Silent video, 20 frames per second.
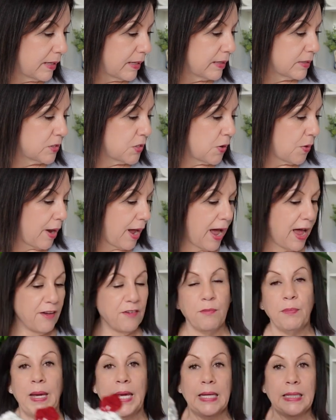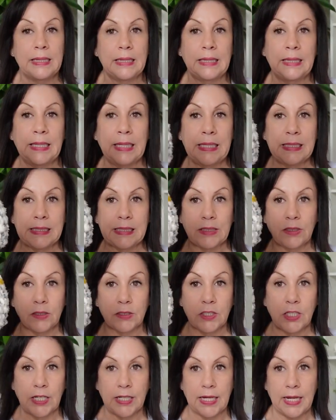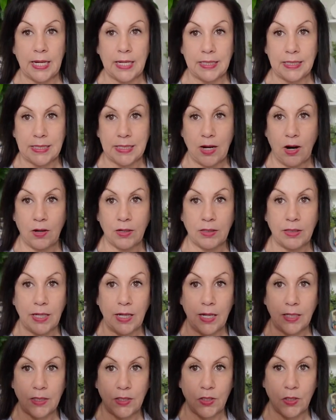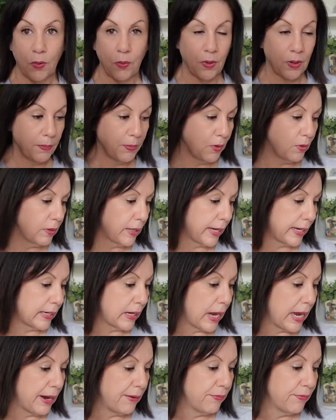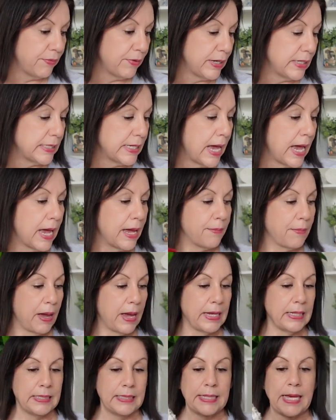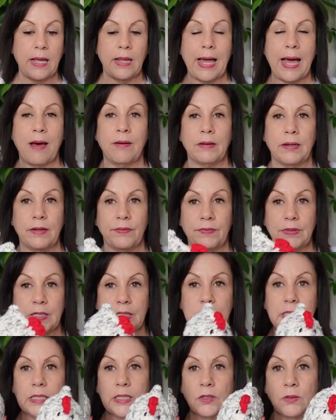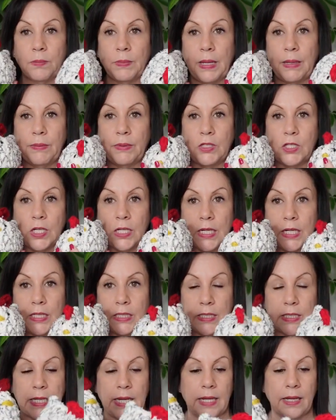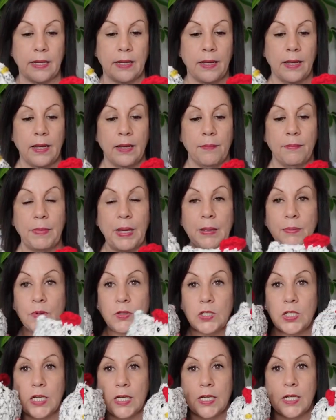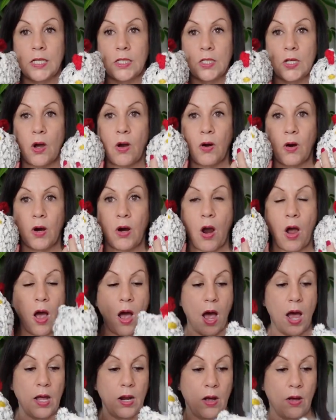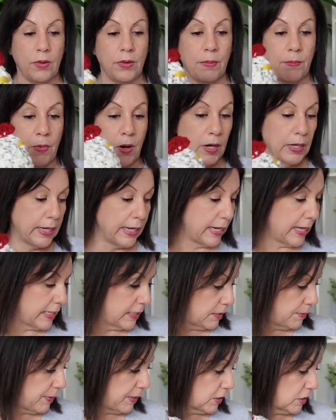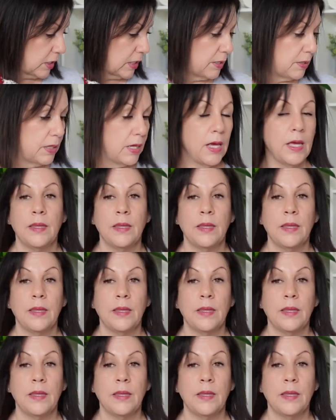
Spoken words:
So I've made these little chickens. Aren't they adorable? Like, every time I sell out of these little baby chickens, like, Mabel chickens are hot on the market, especially